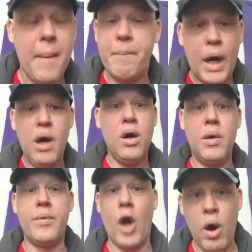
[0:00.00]

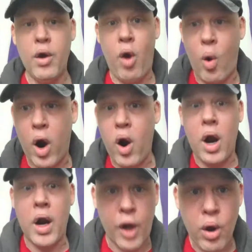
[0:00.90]
Boom, go to
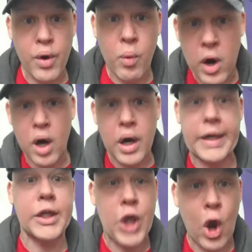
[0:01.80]
war, go to
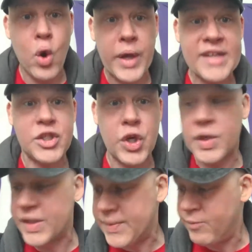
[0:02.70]
work, go get
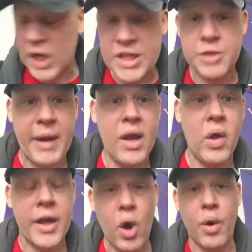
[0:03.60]
your lunch
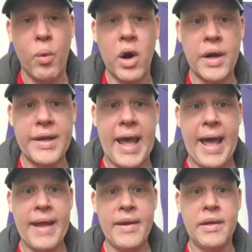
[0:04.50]
pail and go to work,
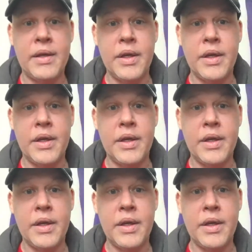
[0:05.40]
Dad.